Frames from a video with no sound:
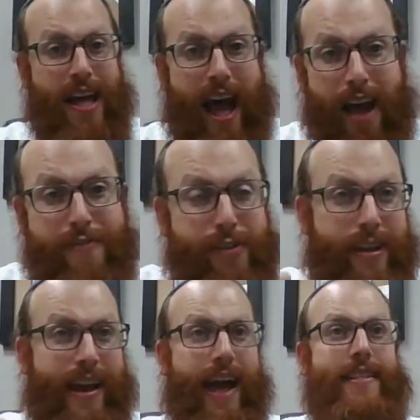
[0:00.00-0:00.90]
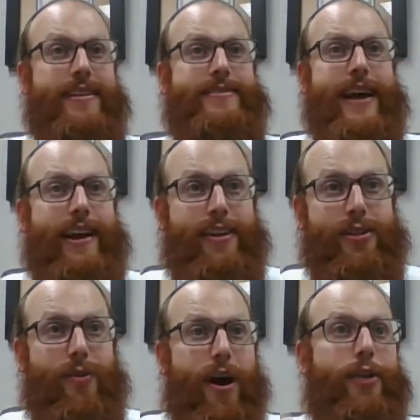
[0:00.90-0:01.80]
I feel like any second the
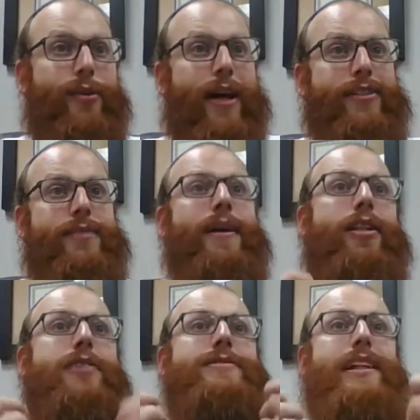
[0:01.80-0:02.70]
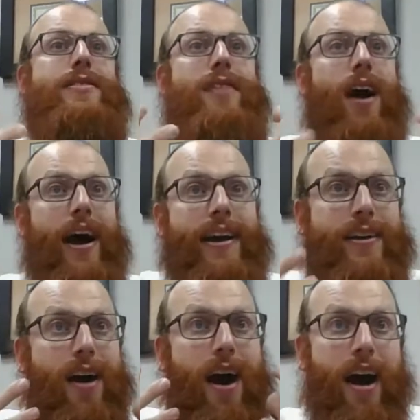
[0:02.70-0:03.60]
water will enter my lungs and I'll die.
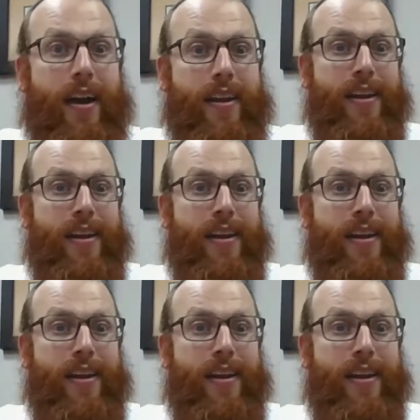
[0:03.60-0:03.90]
God,